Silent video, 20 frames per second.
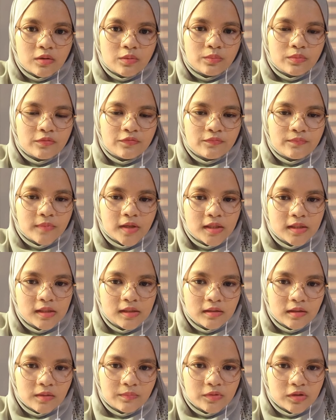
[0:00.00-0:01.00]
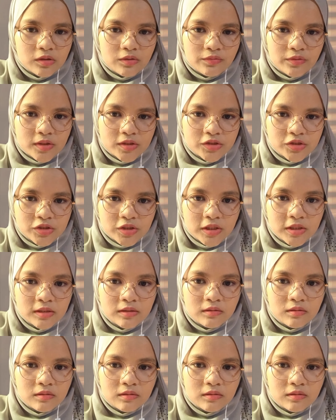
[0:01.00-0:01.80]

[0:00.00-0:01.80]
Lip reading: with many chemical reactions,